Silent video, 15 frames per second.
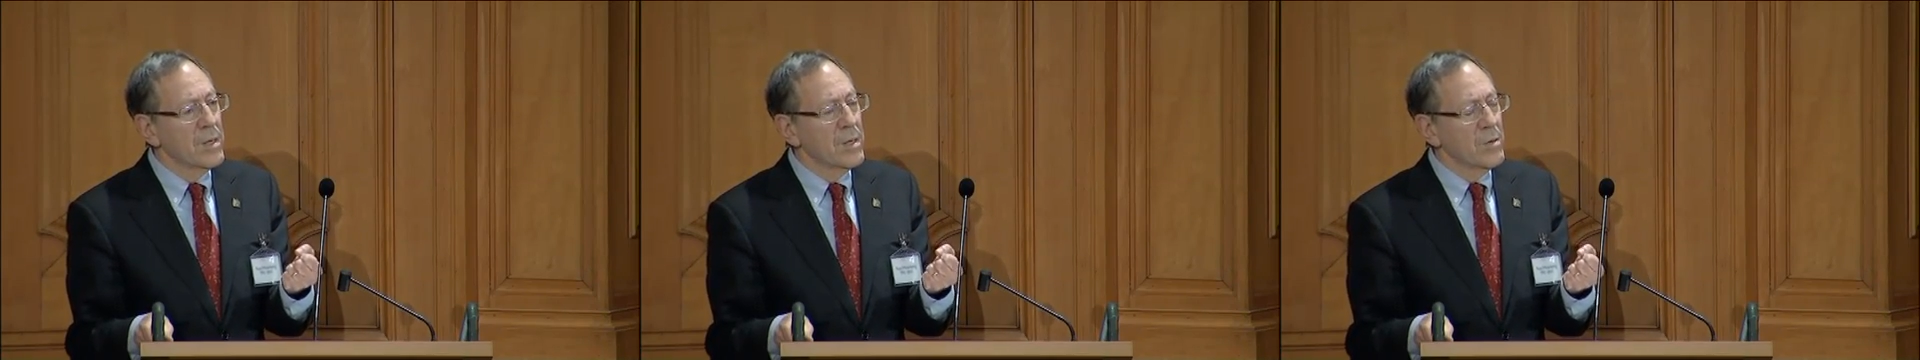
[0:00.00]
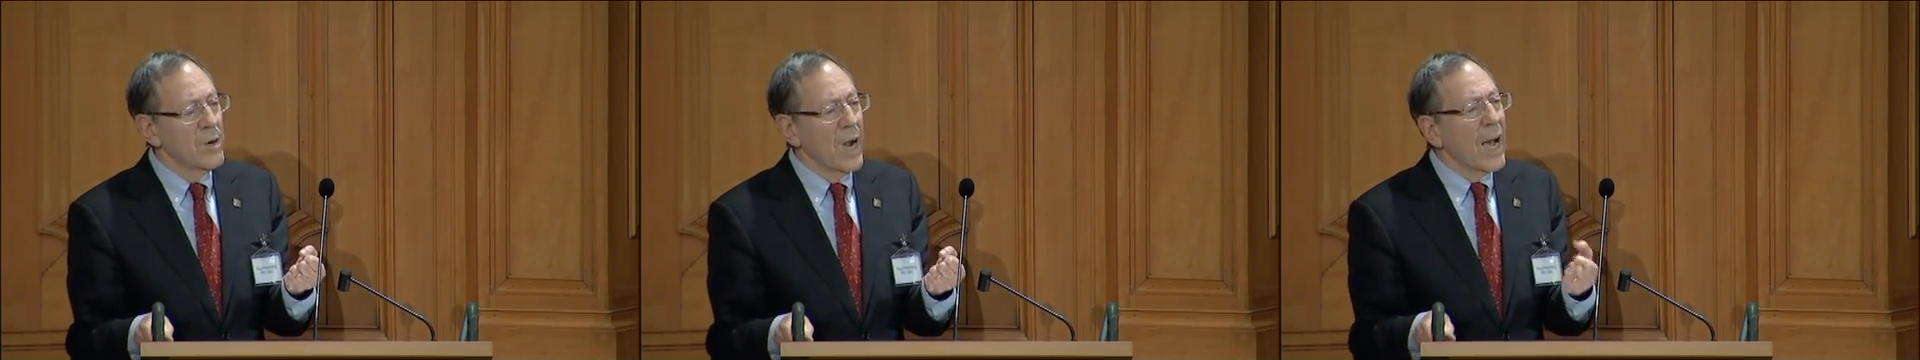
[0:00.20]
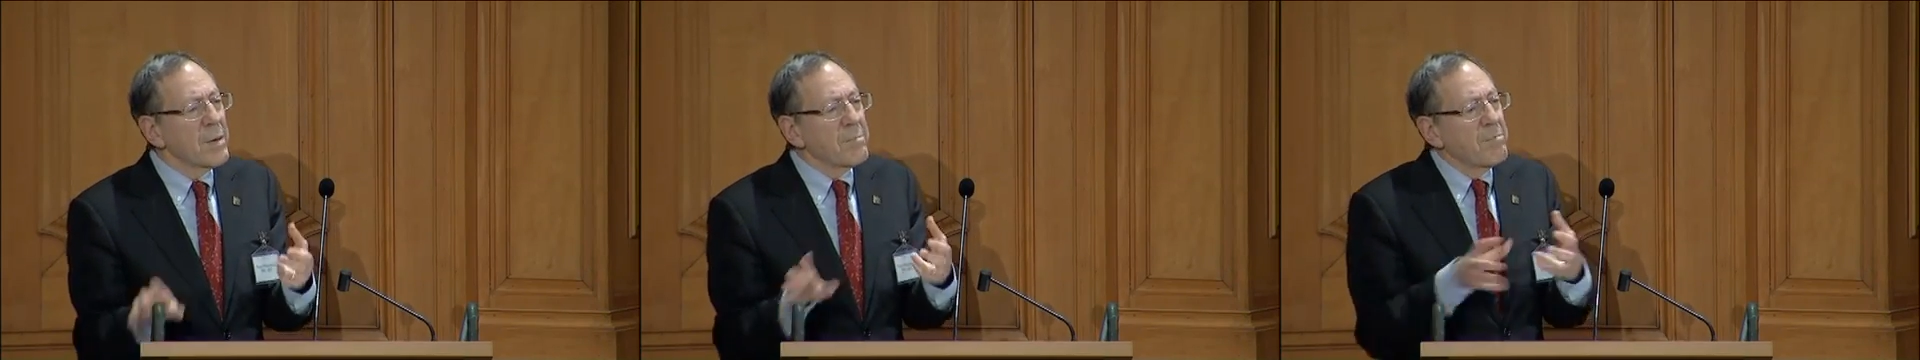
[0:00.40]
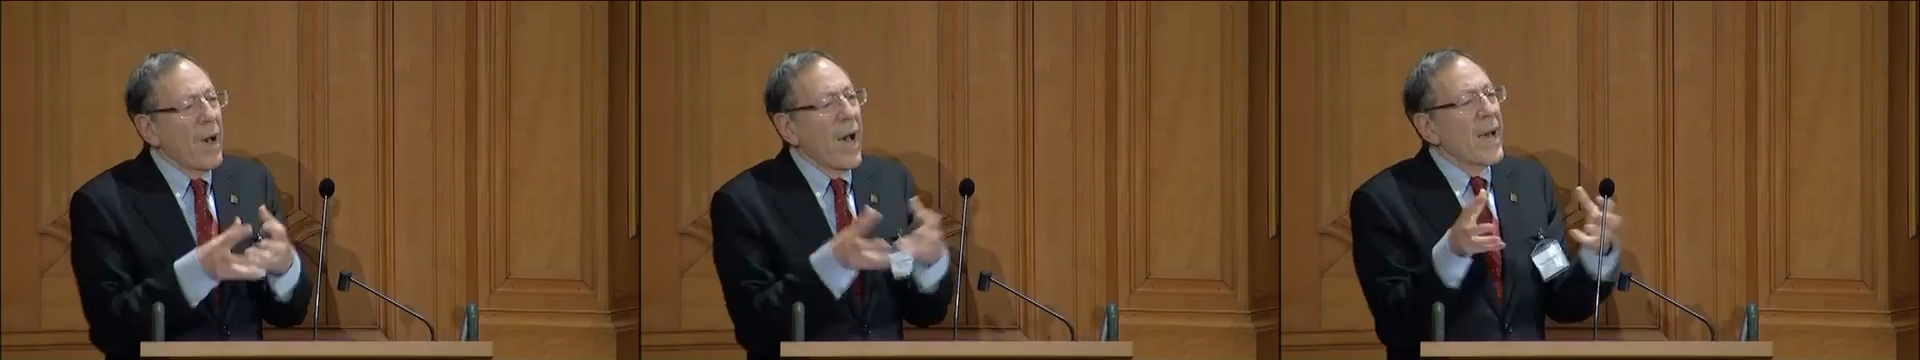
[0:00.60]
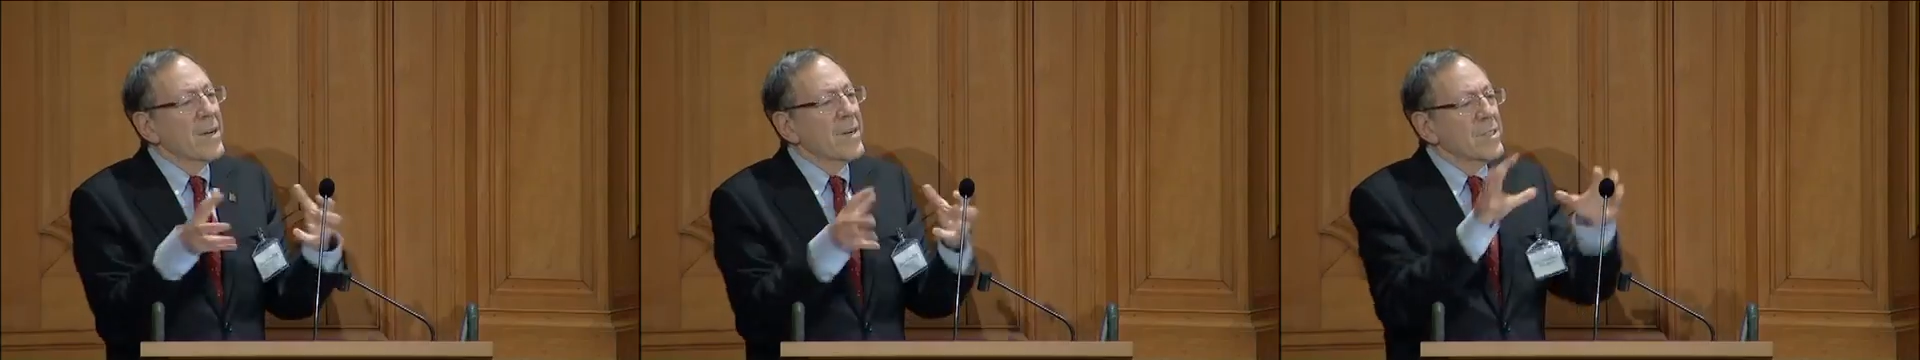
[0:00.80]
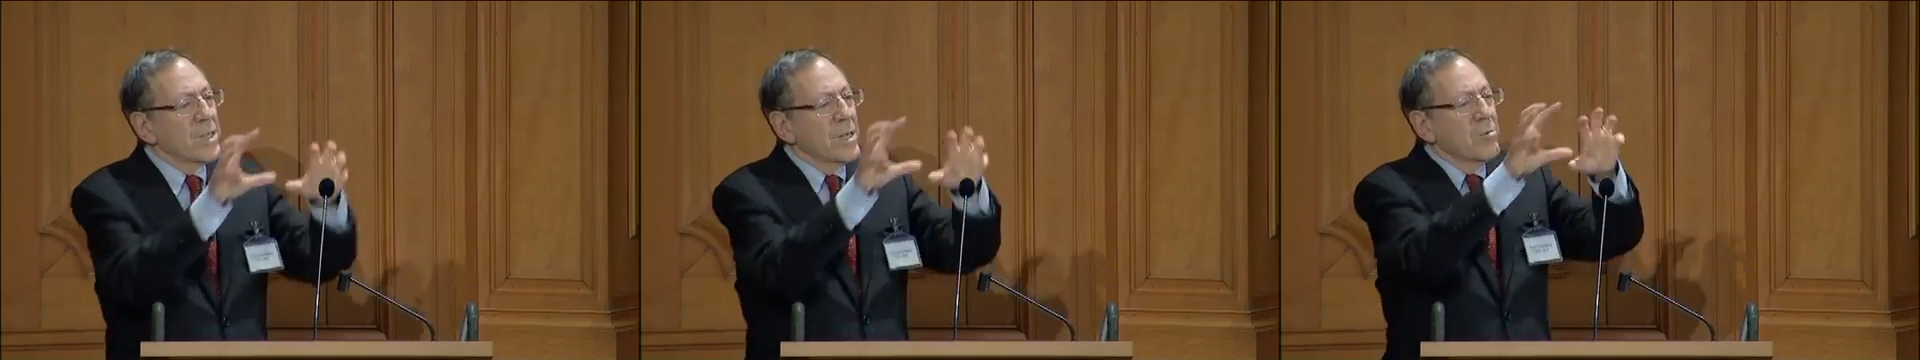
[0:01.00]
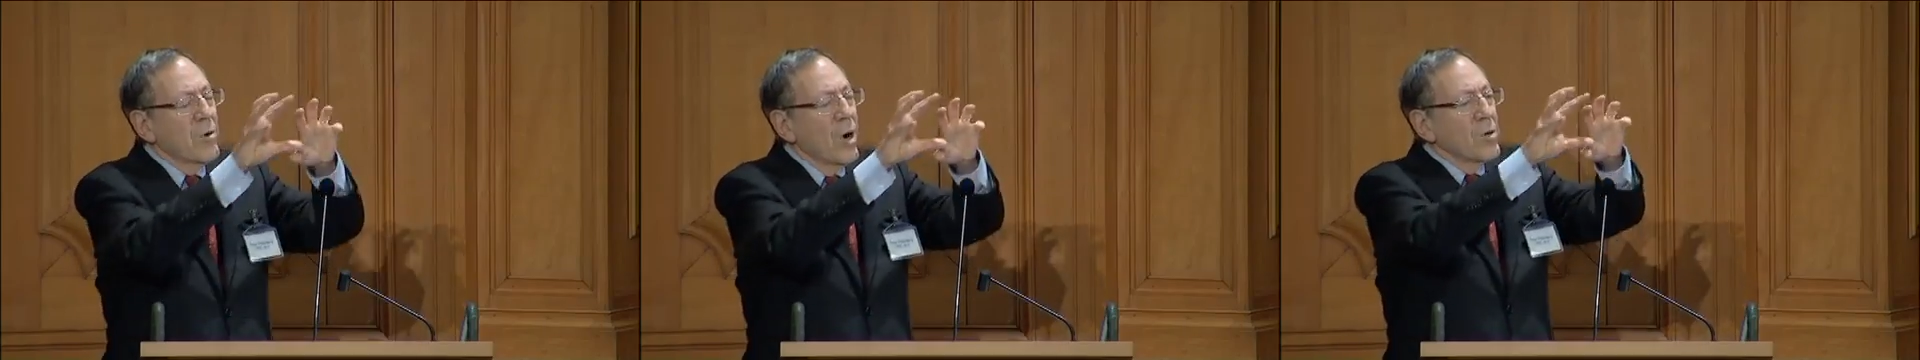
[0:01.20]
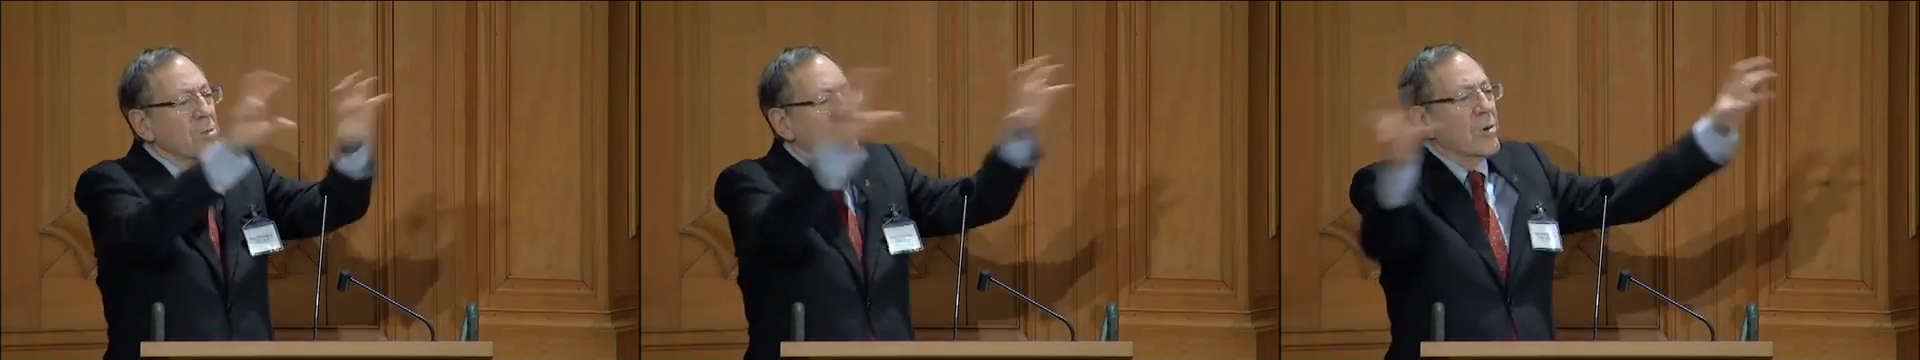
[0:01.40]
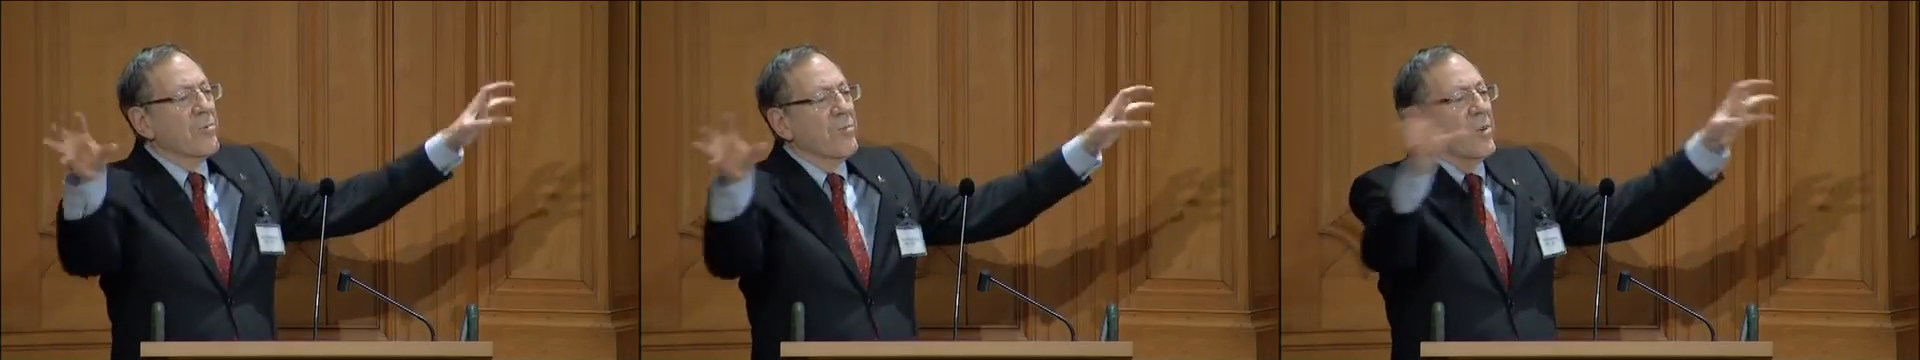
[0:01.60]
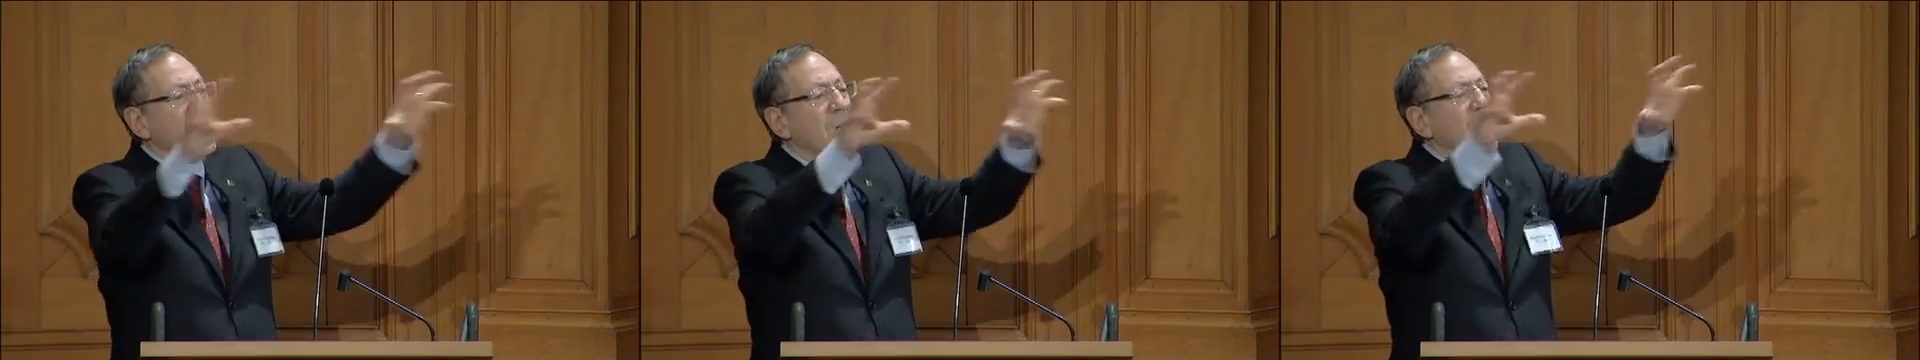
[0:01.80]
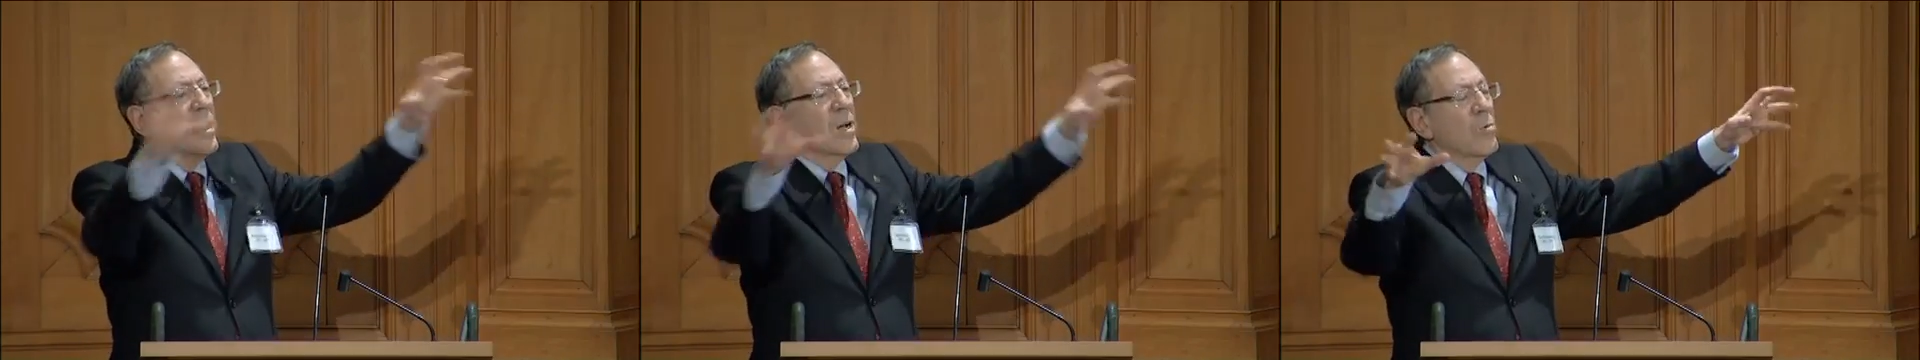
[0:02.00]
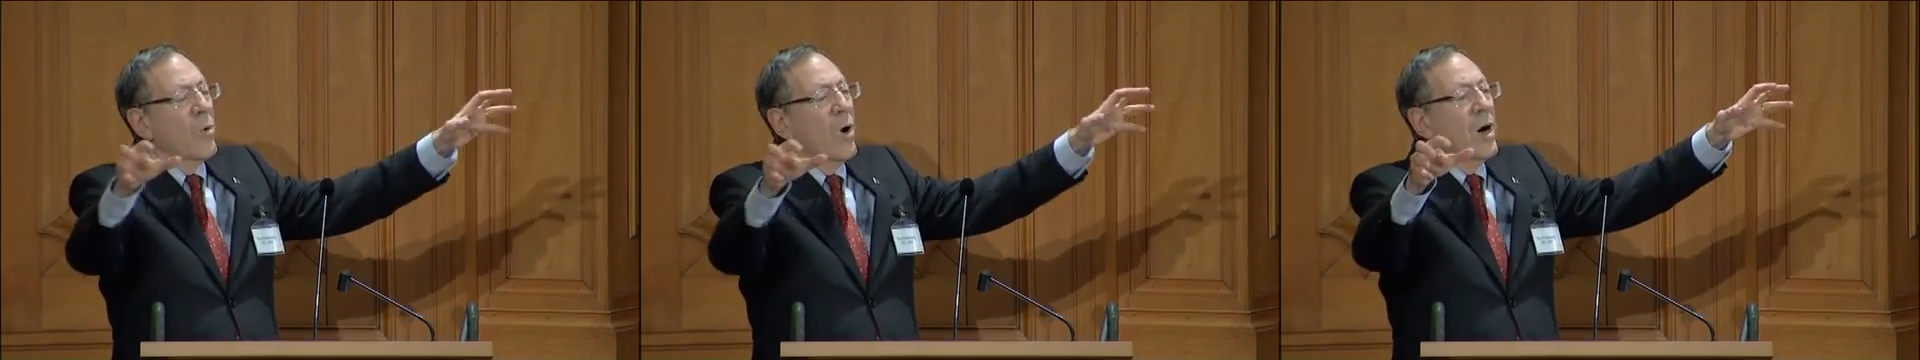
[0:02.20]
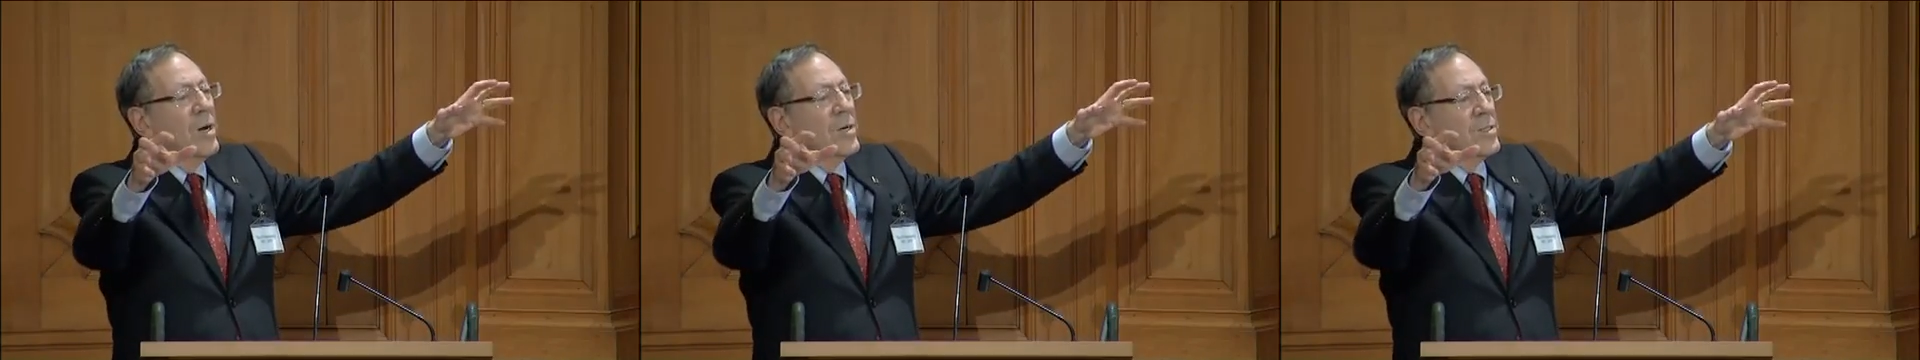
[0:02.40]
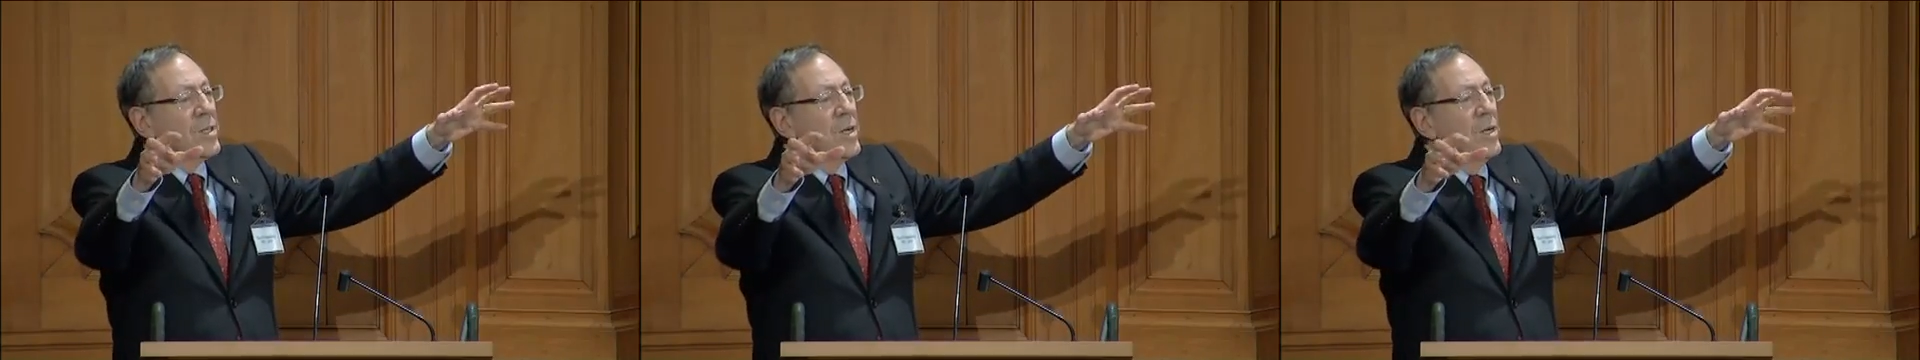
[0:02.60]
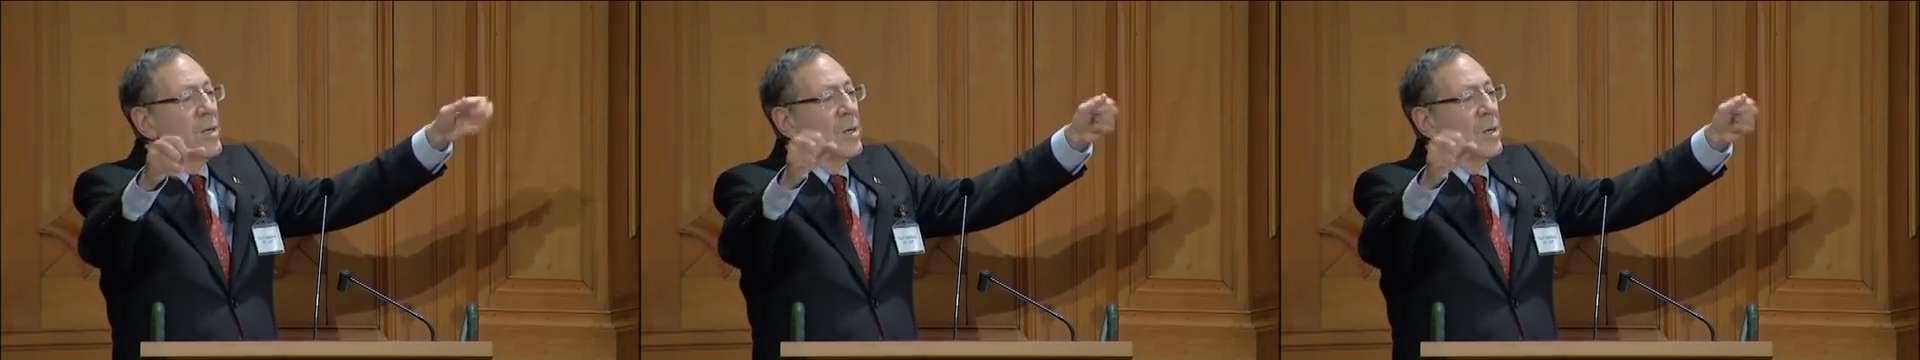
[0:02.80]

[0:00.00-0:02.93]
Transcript: who had banners and wrote graffiti on walls,